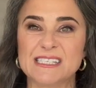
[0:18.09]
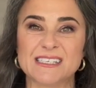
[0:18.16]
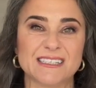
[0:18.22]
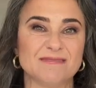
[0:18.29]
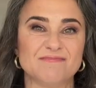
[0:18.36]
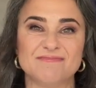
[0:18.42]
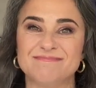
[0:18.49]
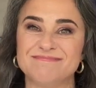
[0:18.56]

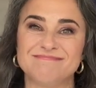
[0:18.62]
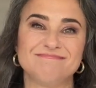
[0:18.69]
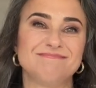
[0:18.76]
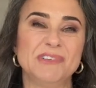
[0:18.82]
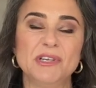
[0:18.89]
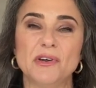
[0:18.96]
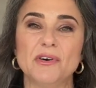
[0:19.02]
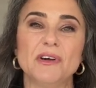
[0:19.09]
and
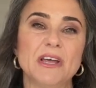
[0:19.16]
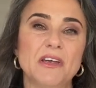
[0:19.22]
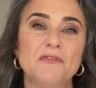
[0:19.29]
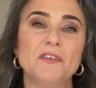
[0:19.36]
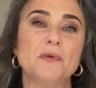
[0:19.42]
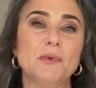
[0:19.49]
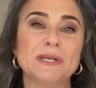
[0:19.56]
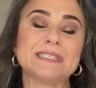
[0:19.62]
if
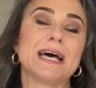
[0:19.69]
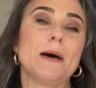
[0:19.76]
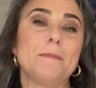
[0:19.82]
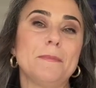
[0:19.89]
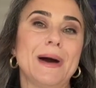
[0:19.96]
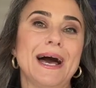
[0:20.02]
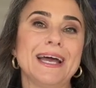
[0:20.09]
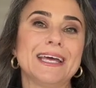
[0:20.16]
you went
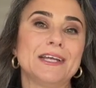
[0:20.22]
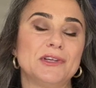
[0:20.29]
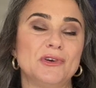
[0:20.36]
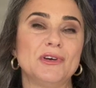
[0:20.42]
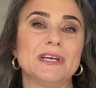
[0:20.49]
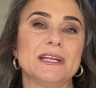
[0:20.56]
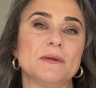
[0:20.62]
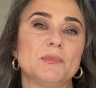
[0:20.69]
upmarket you
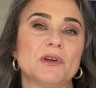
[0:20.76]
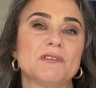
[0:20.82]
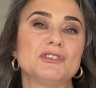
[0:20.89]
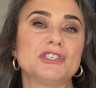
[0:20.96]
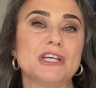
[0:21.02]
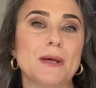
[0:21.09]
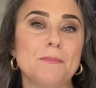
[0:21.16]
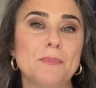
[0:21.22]
could get a bottle of
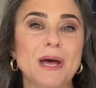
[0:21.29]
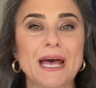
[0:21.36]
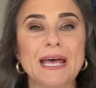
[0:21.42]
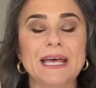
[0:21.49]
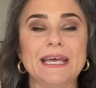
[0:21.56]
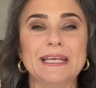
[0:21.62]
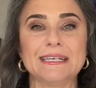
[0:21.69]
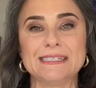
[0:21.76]

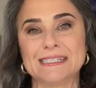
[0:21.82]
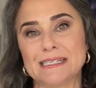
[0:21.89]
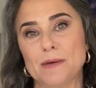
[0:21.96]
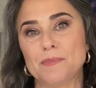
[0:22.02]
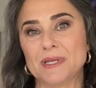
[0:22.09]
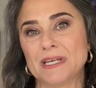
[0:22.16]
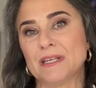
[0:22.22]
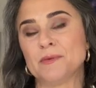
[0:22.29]
champagne and
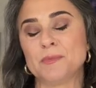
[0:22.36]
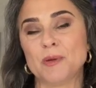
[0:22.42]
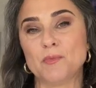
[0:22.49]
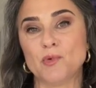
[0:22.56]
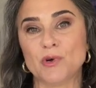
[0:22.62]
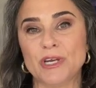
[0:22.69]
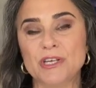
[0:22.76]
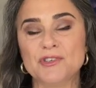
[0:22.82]
something a little bit
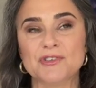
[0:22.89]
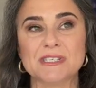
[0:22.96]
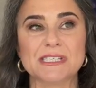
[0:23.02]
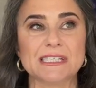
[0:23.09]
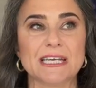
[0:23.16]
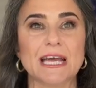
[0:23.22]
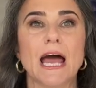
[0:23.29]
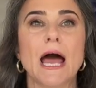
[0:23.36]
more
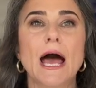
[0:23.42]
interesting.